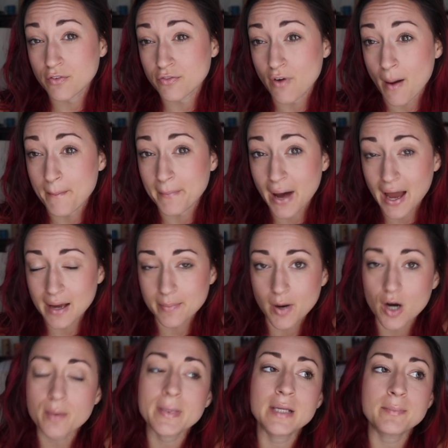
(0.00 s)
from my
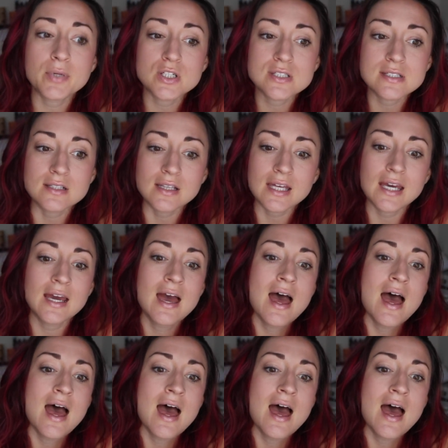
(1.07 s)
apartment personally.